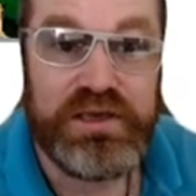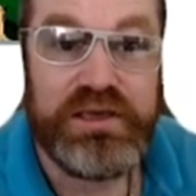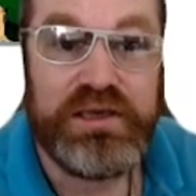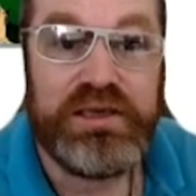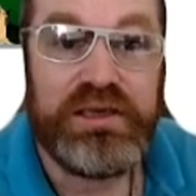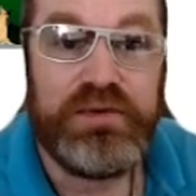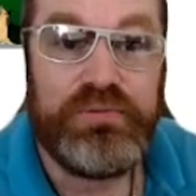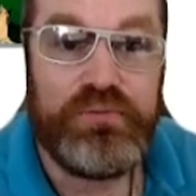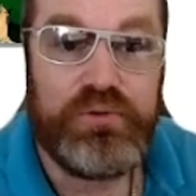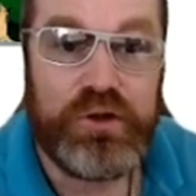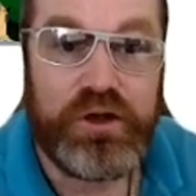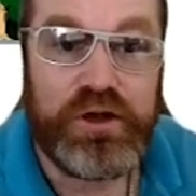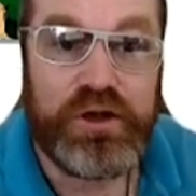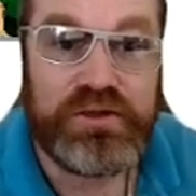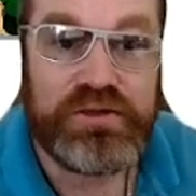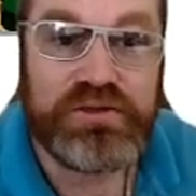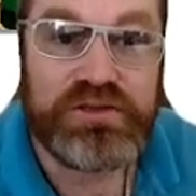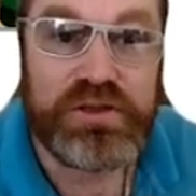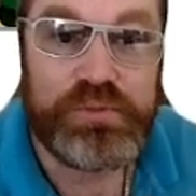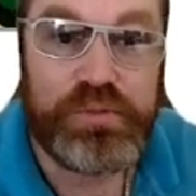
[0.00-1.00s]
If you like
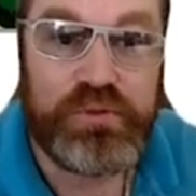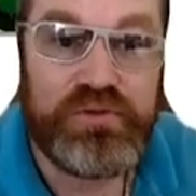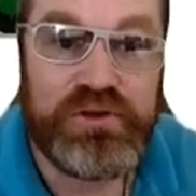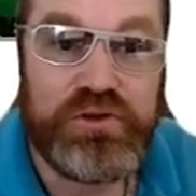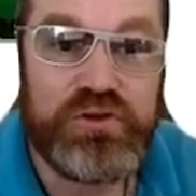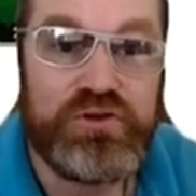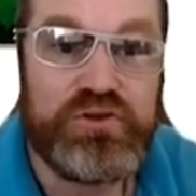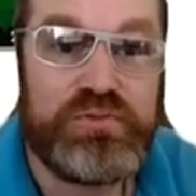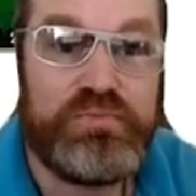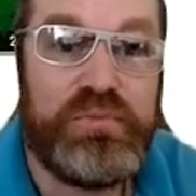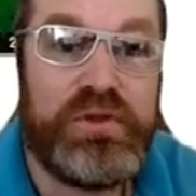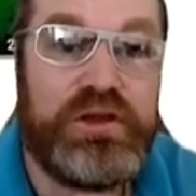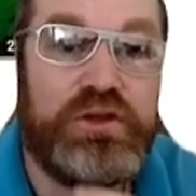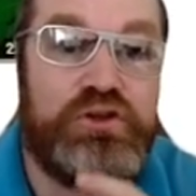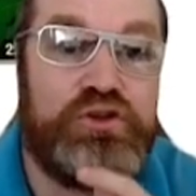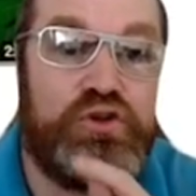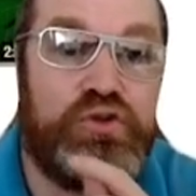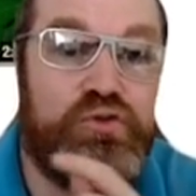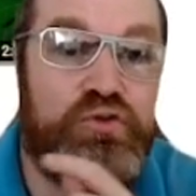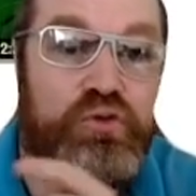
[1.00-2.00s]
this type of videos, make
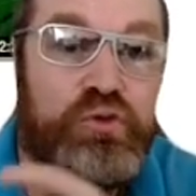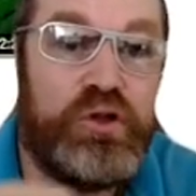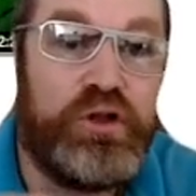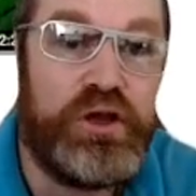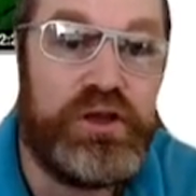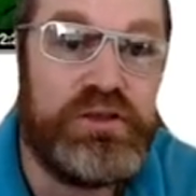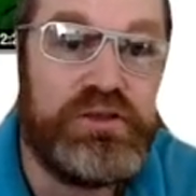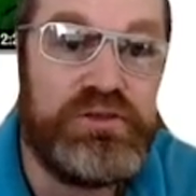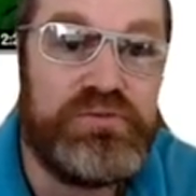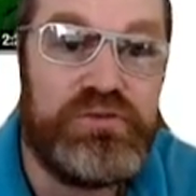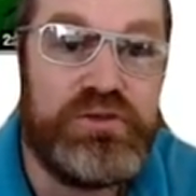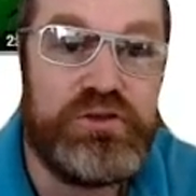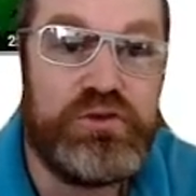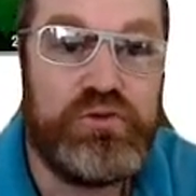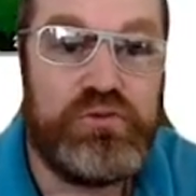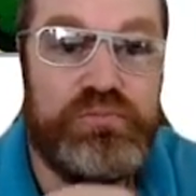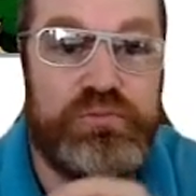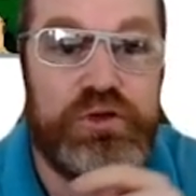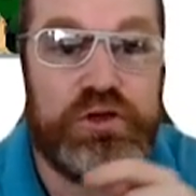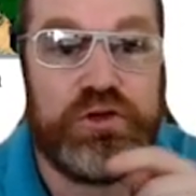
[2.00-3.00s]
sure you like this
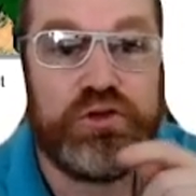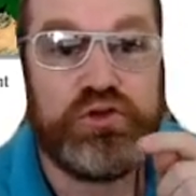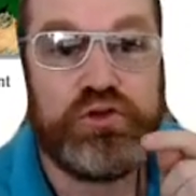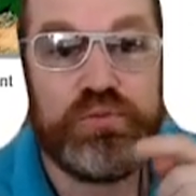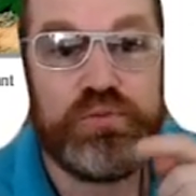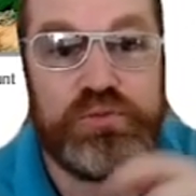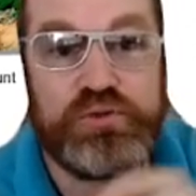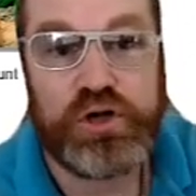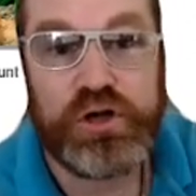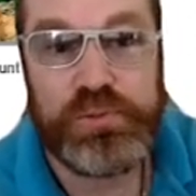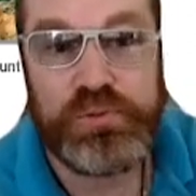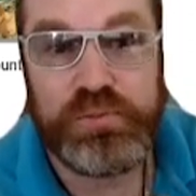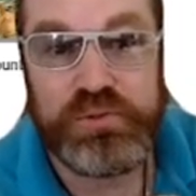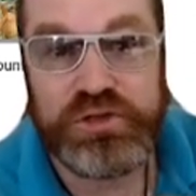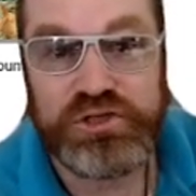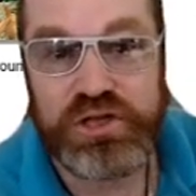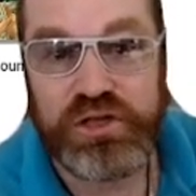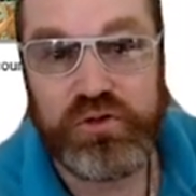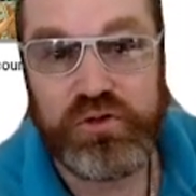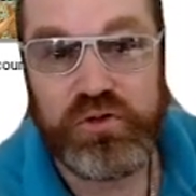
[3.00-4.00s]
video, subscribe to my
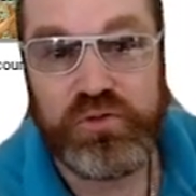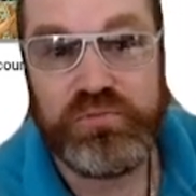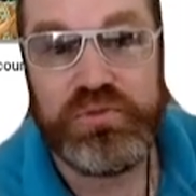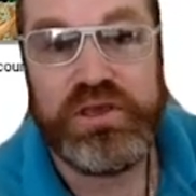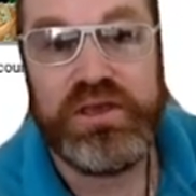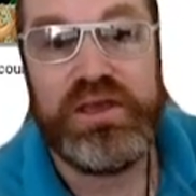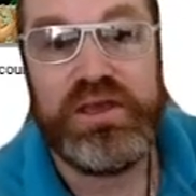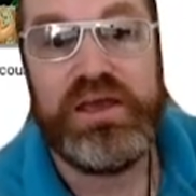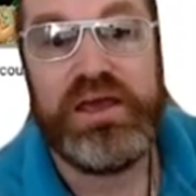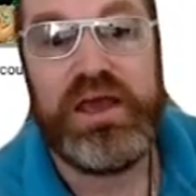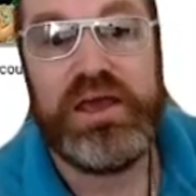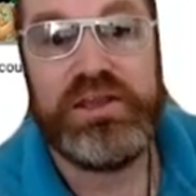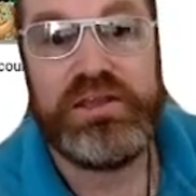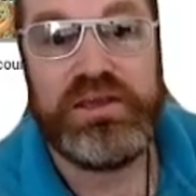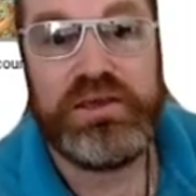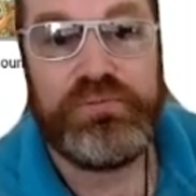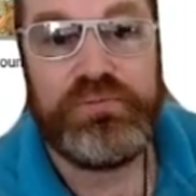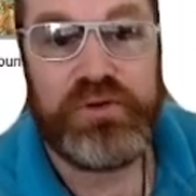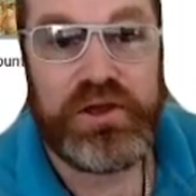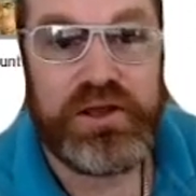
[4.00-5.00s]
channel, and
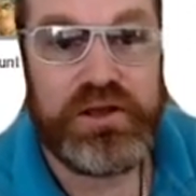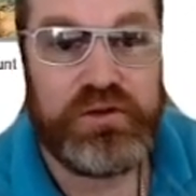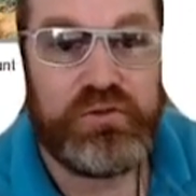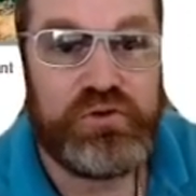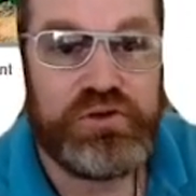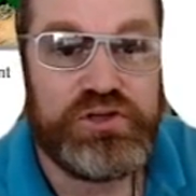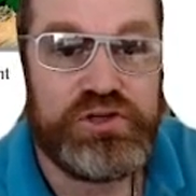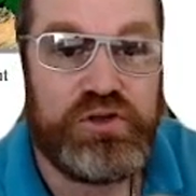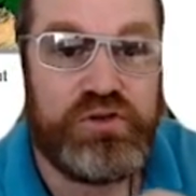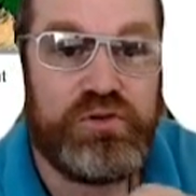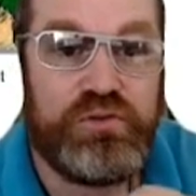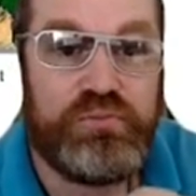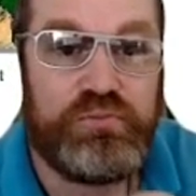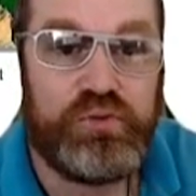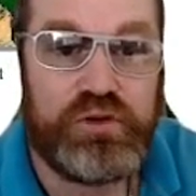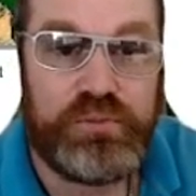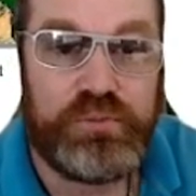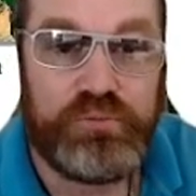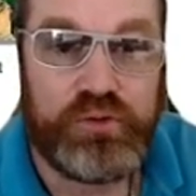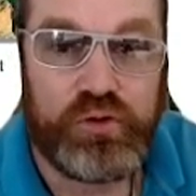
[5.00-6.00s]
if you have any question, put
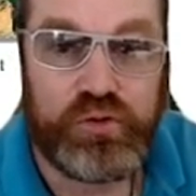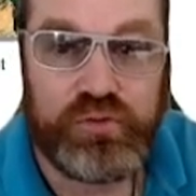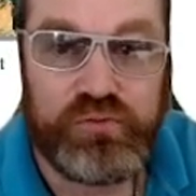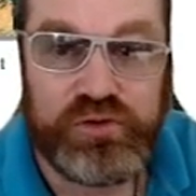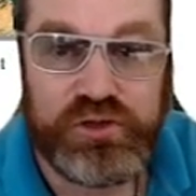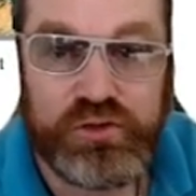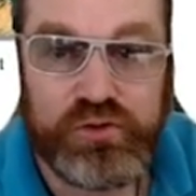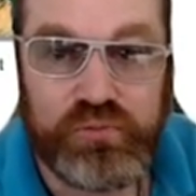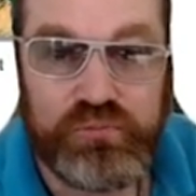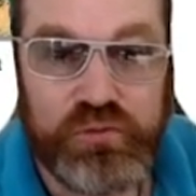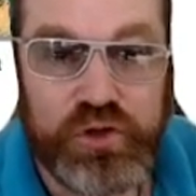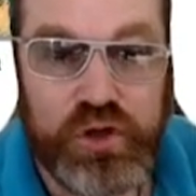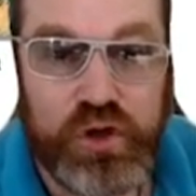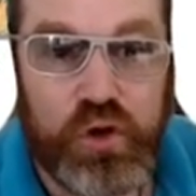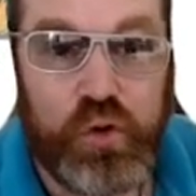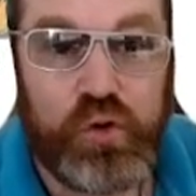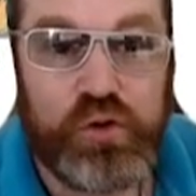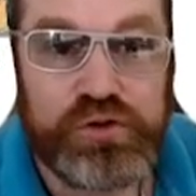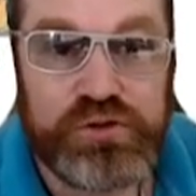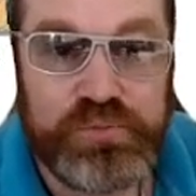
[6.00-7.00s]
them below the video.
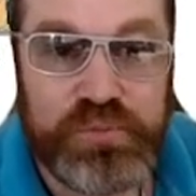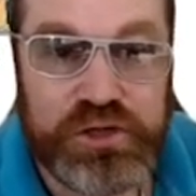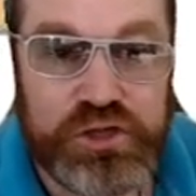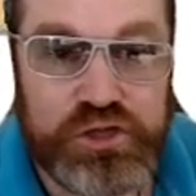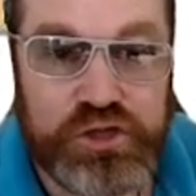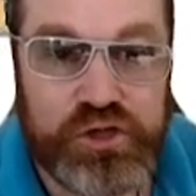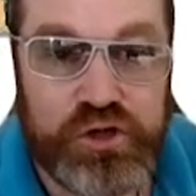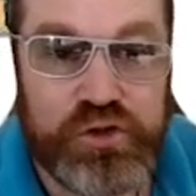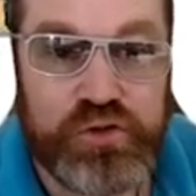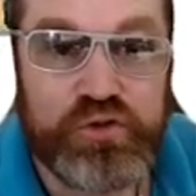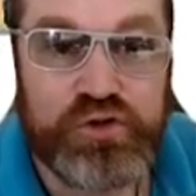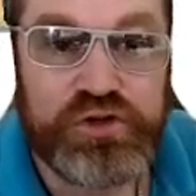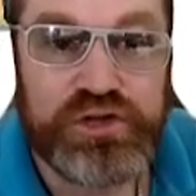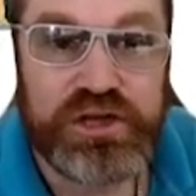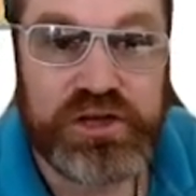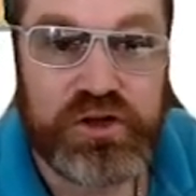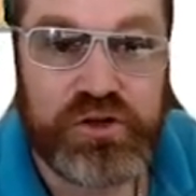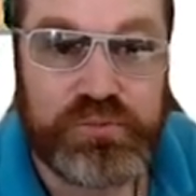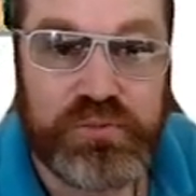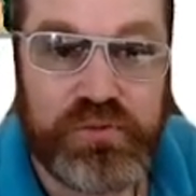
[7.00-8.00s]
Also make sure you check
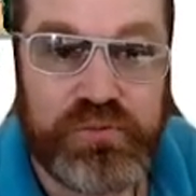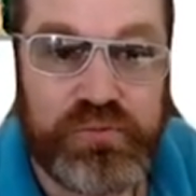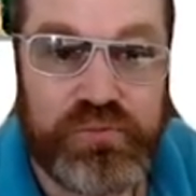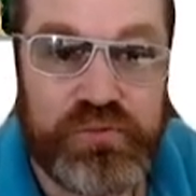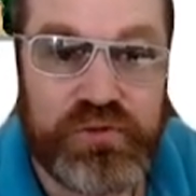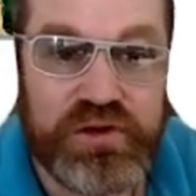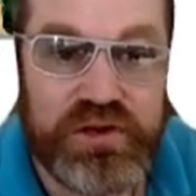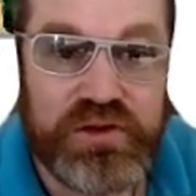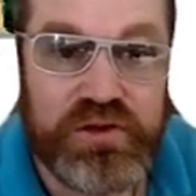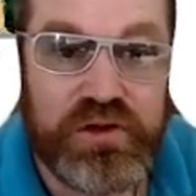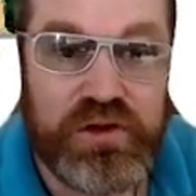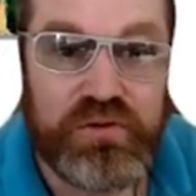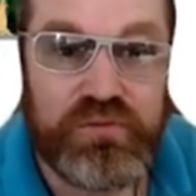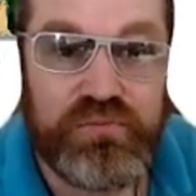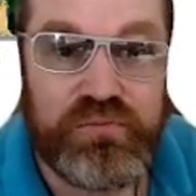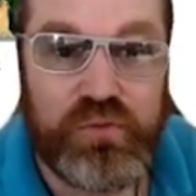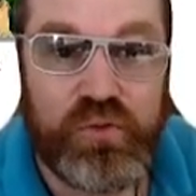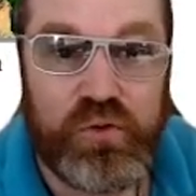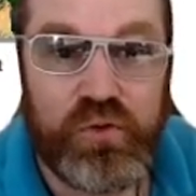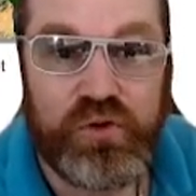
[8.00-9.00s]
out my free
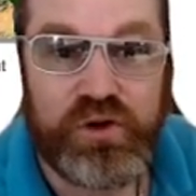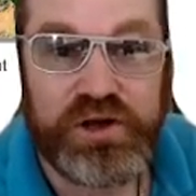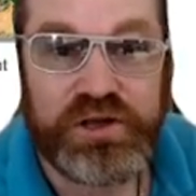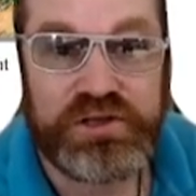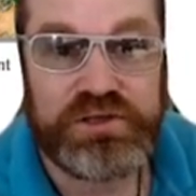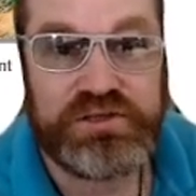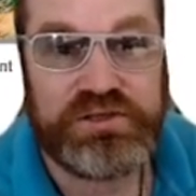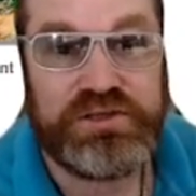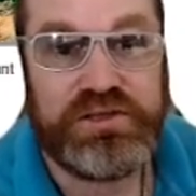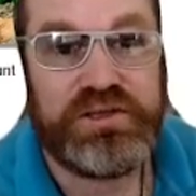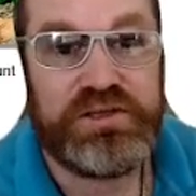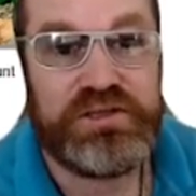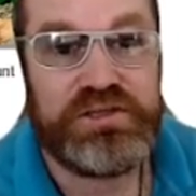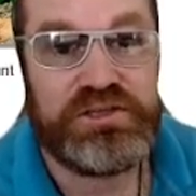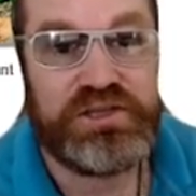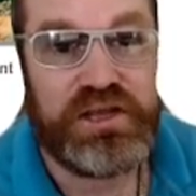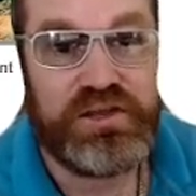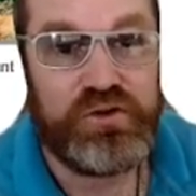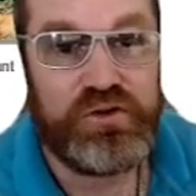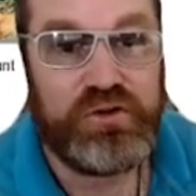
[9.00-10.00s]
Forex
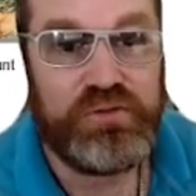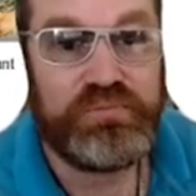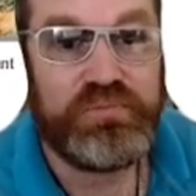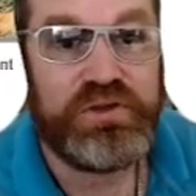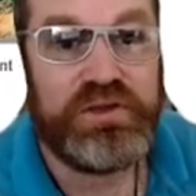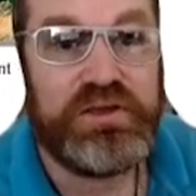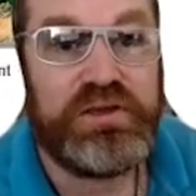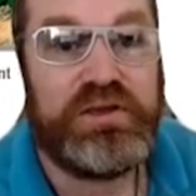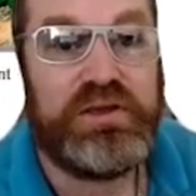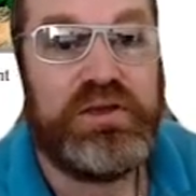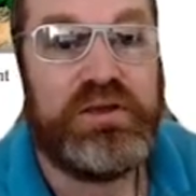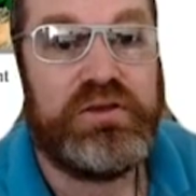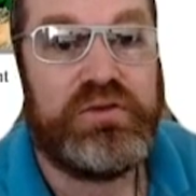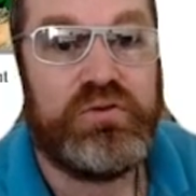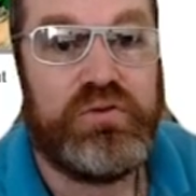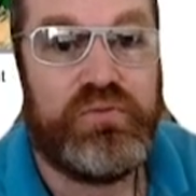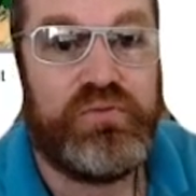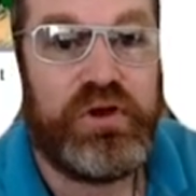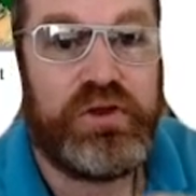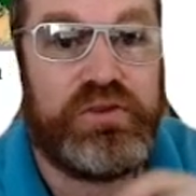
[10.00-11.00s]
channel. You
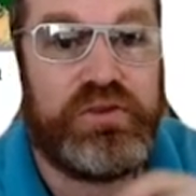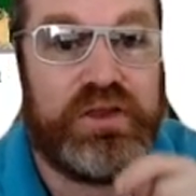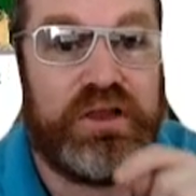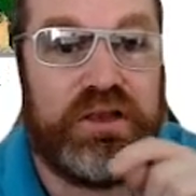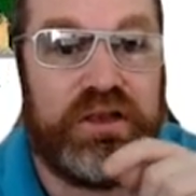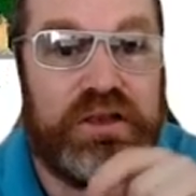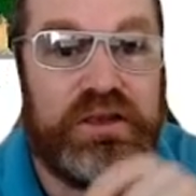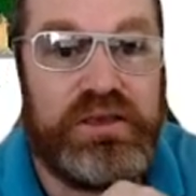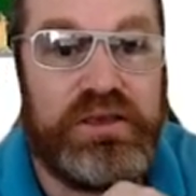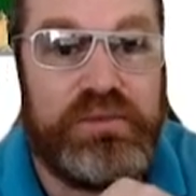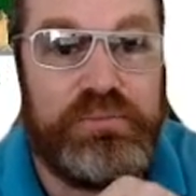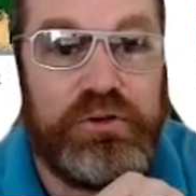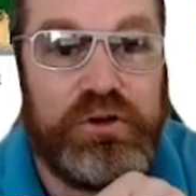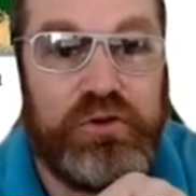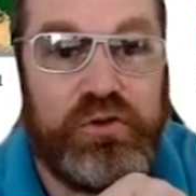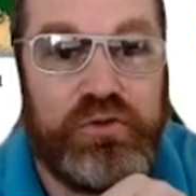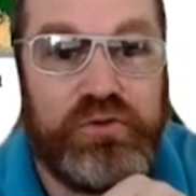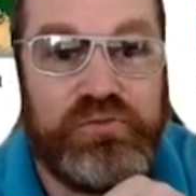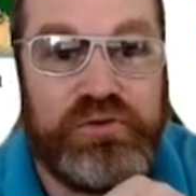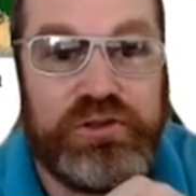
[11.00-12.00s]
find link
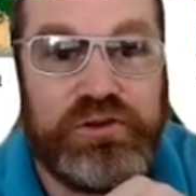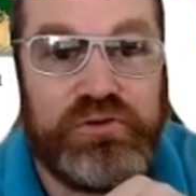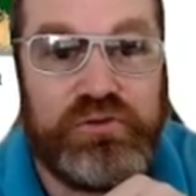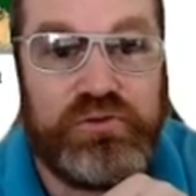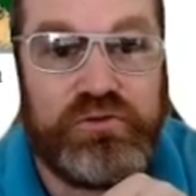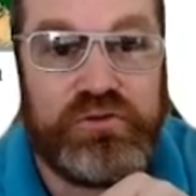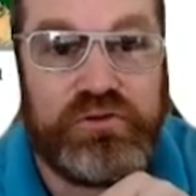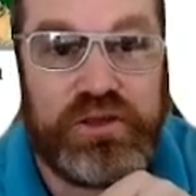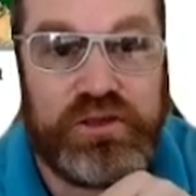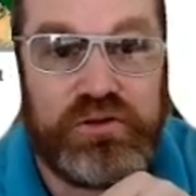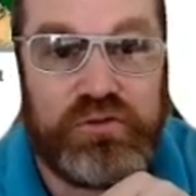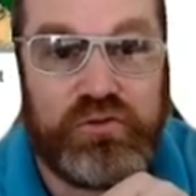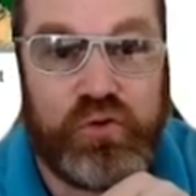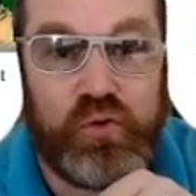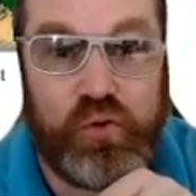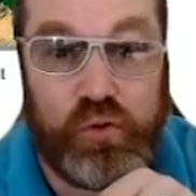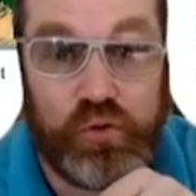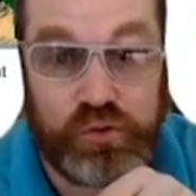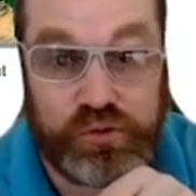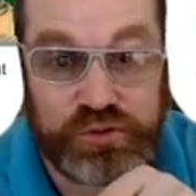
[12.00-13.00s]
below the video to that
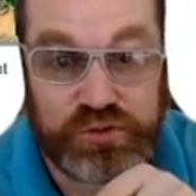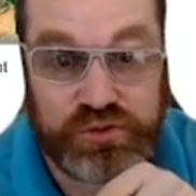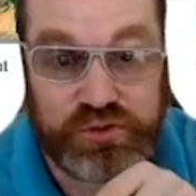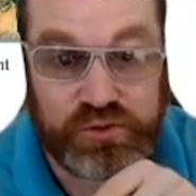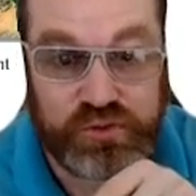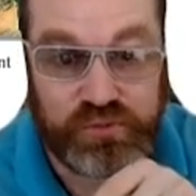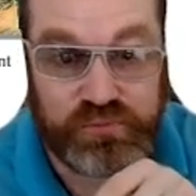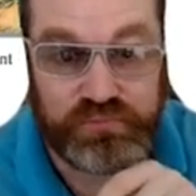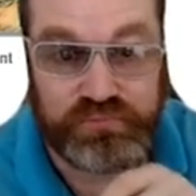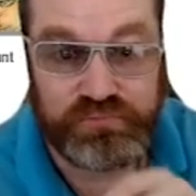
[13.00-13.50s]
also.